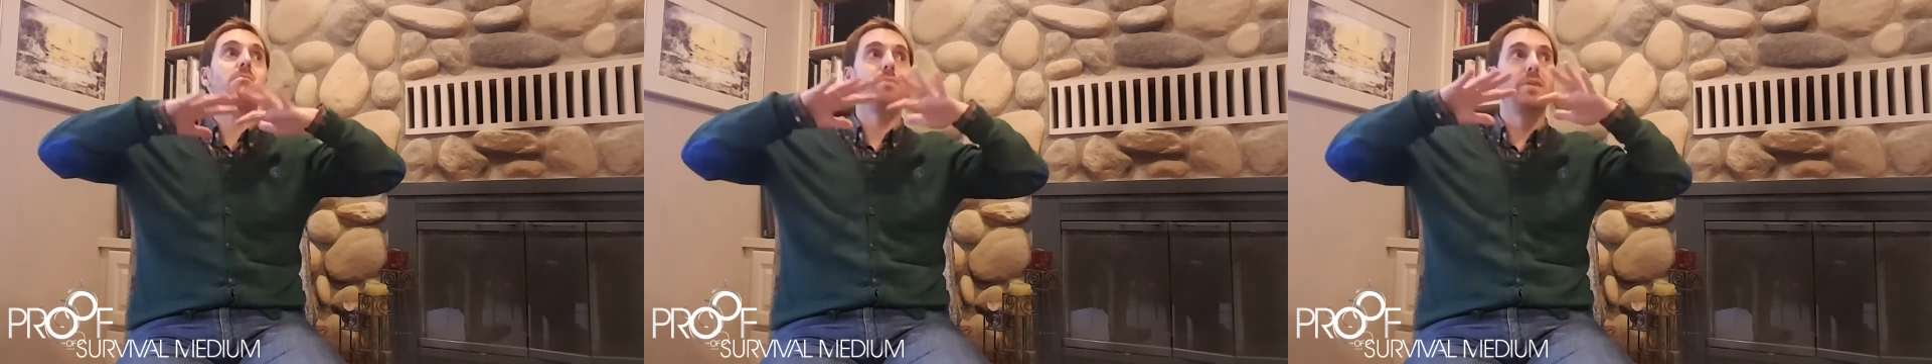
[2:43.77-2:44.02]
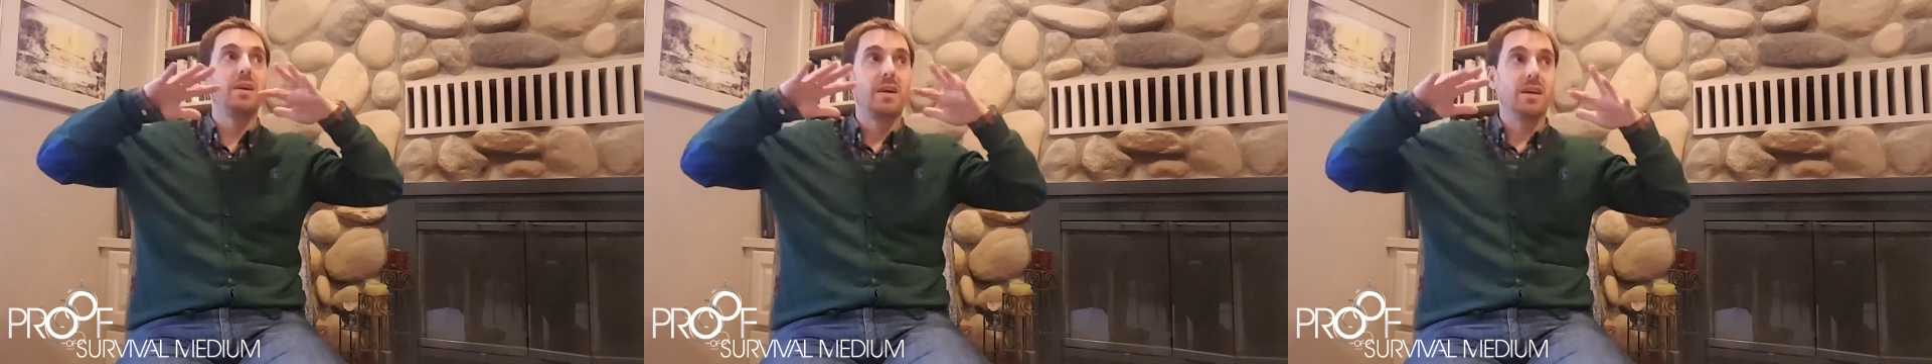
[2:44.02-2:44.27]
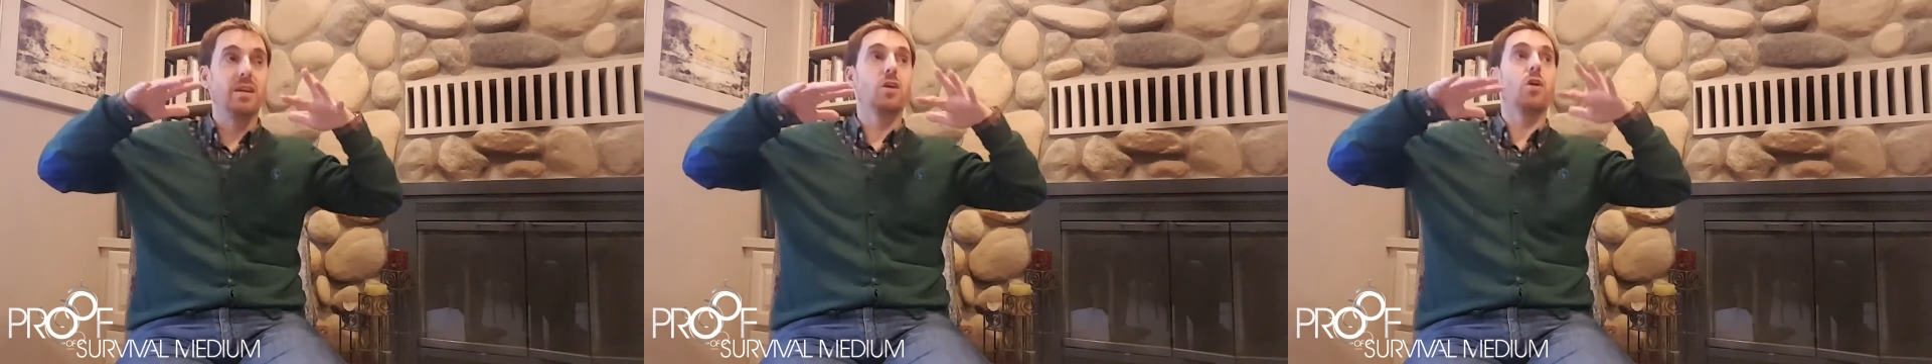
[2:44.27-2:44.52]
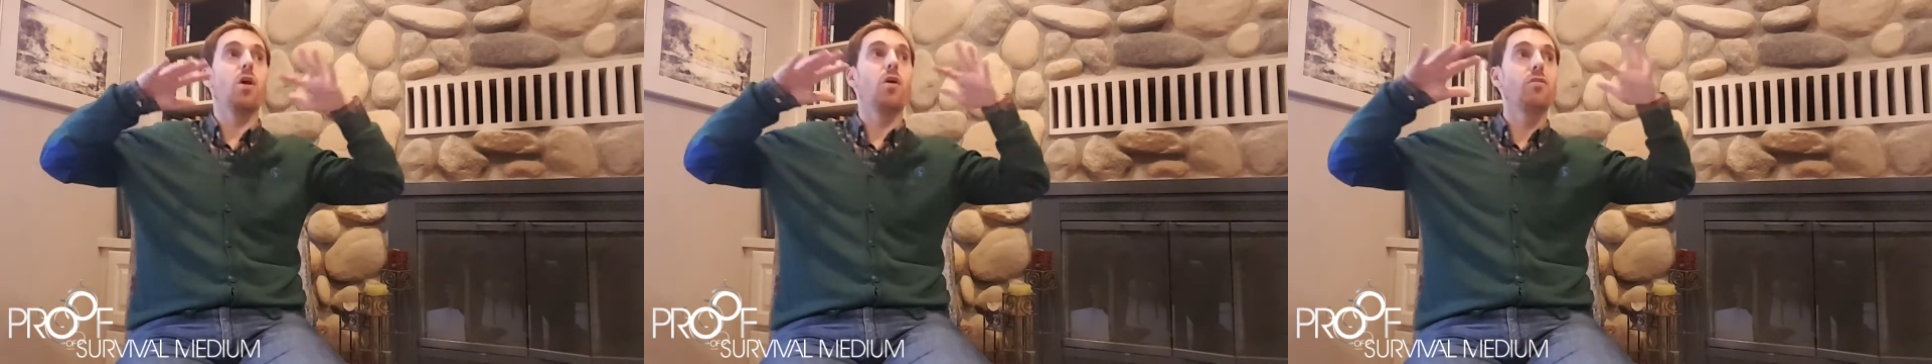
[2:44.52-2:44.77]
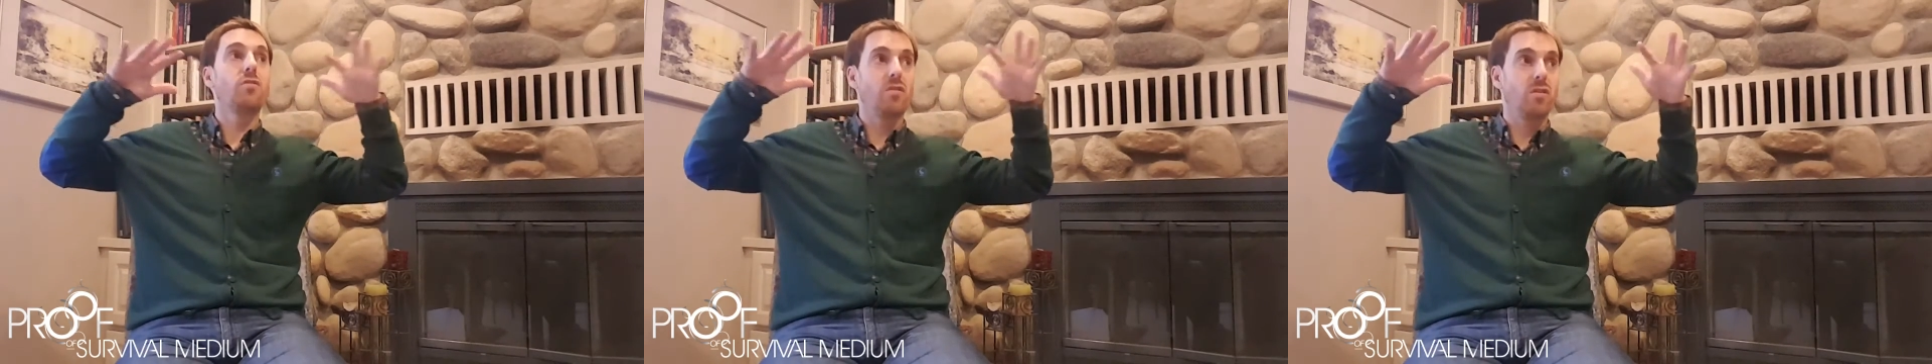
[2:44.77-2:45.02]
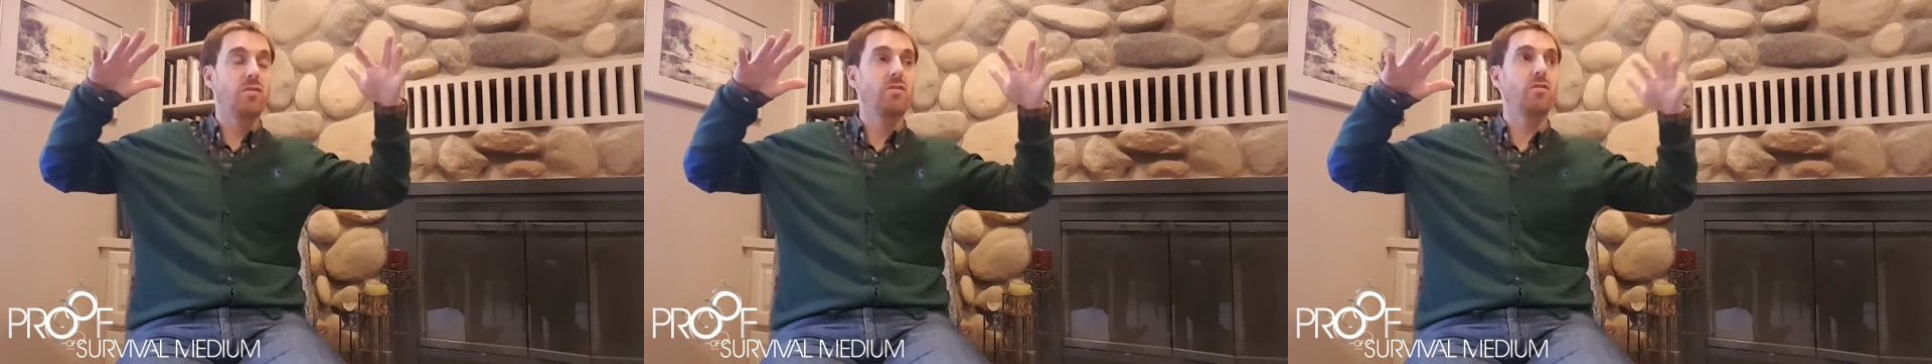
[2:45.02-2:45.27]
being,
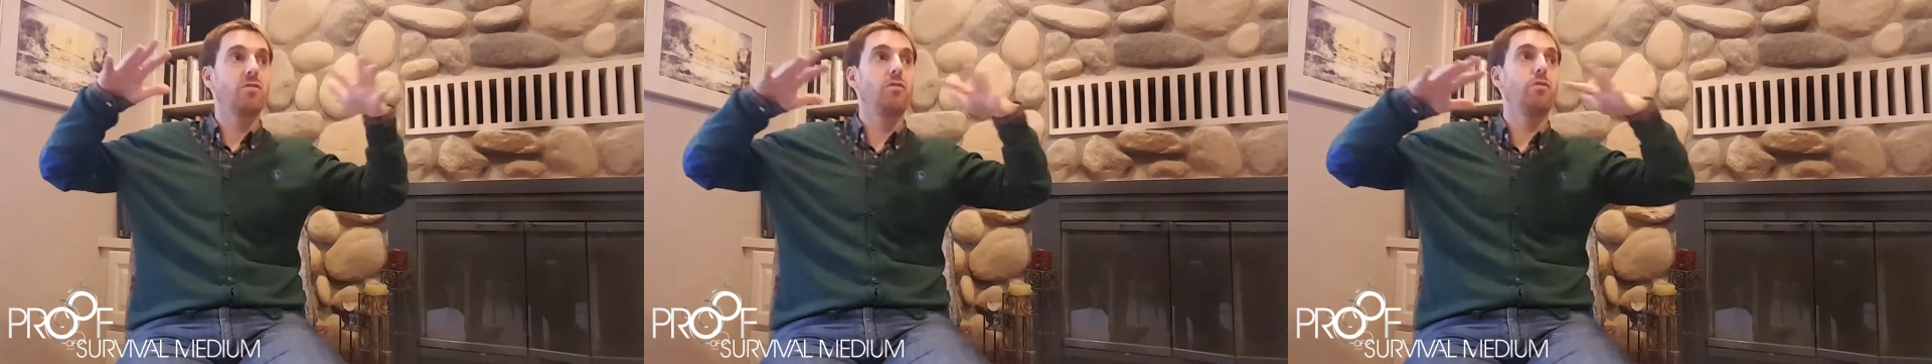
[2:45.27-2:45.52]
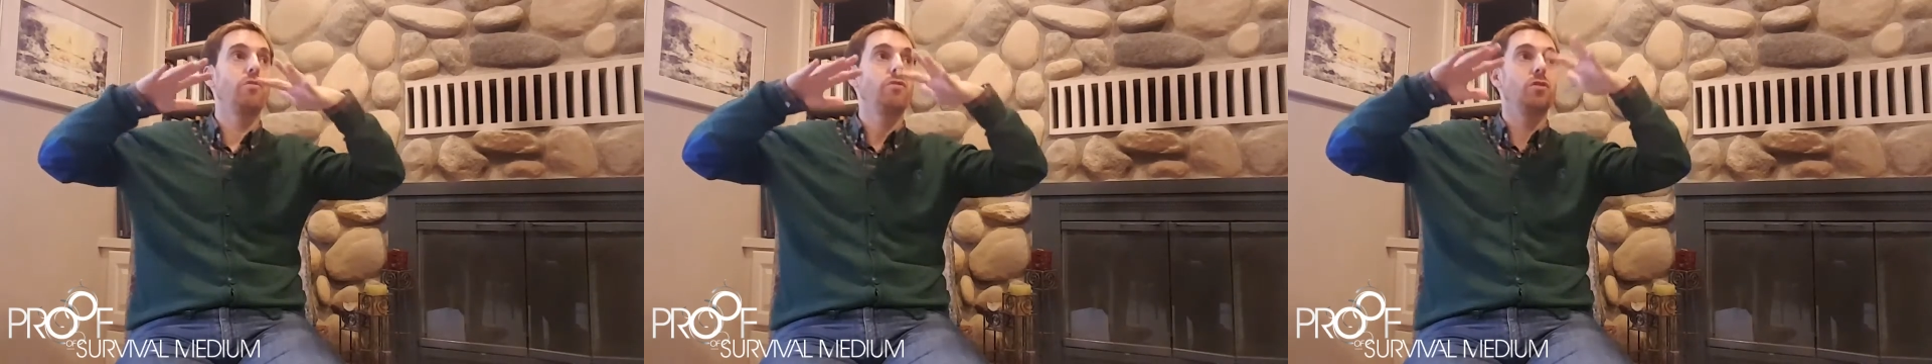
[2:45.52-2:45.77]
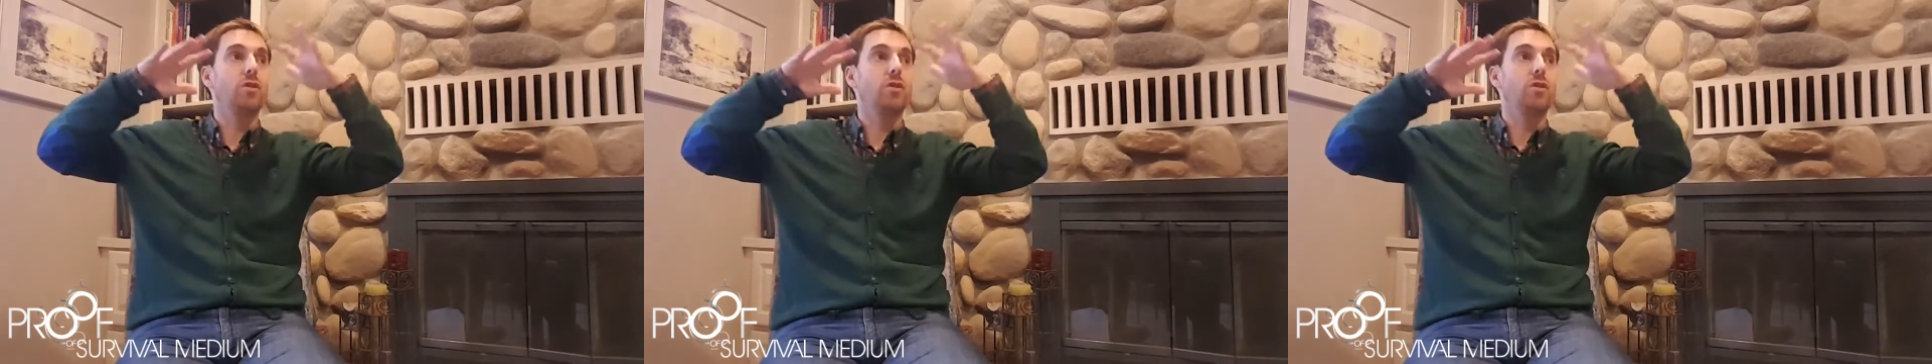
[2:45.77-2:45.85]
closest to,